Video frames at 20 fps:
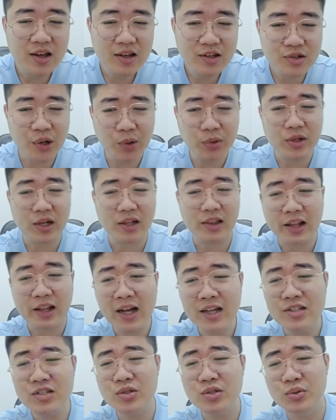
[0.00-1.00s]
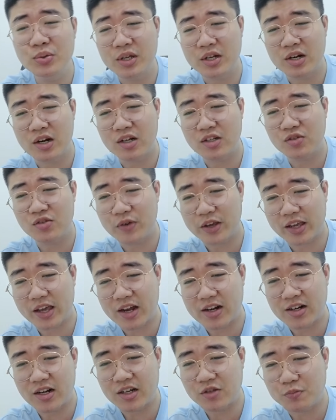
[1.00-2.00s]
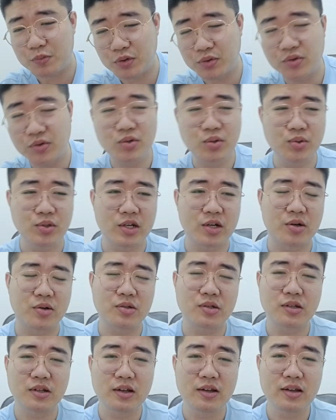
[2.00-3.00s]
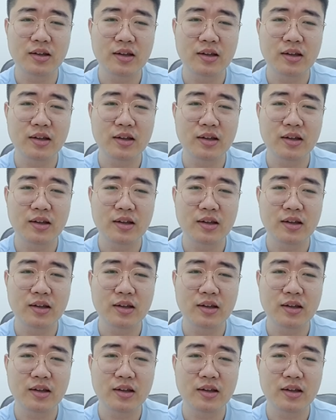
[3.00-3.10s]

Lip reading: So the last 2 digits we can just put 2 zeros.